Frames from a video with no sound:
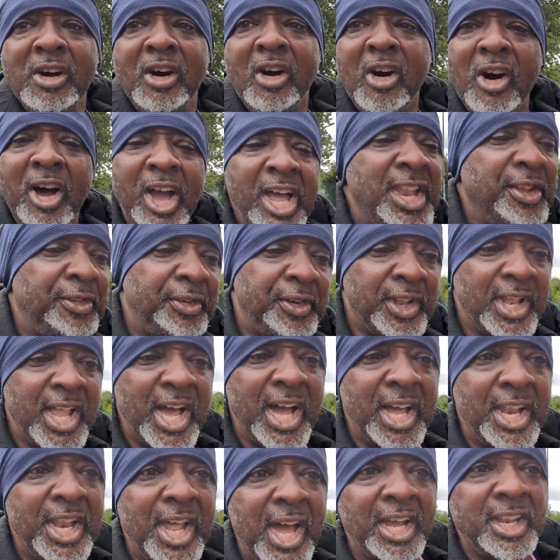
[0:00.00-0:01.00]
or anything
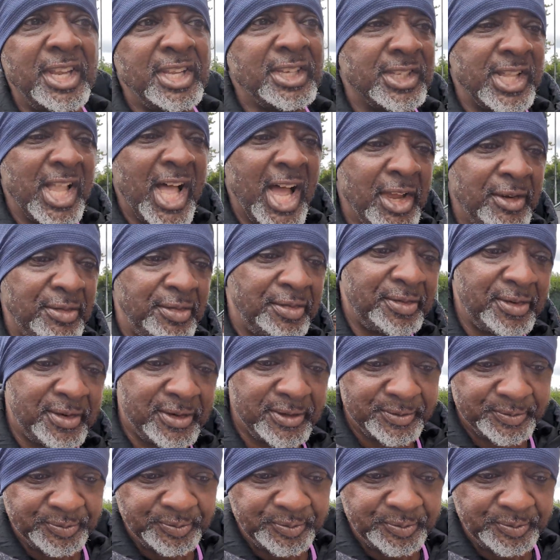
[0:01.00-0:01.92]
like that in his life.